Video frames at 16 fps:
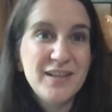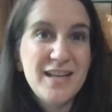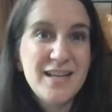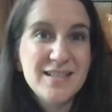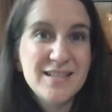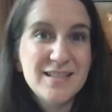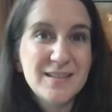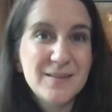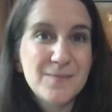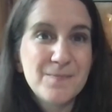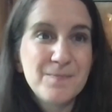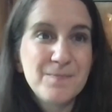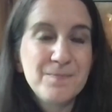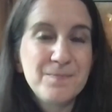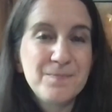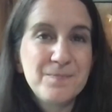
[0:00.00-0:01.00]
That is
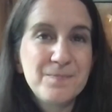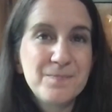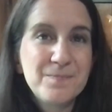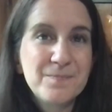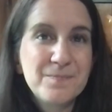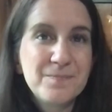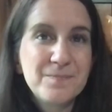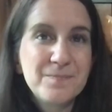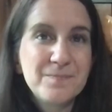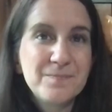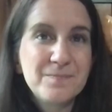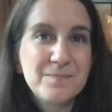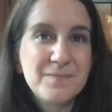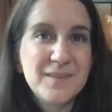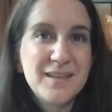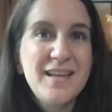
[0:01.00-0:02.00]
what we are called to
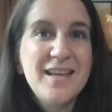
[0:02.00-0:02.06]
do.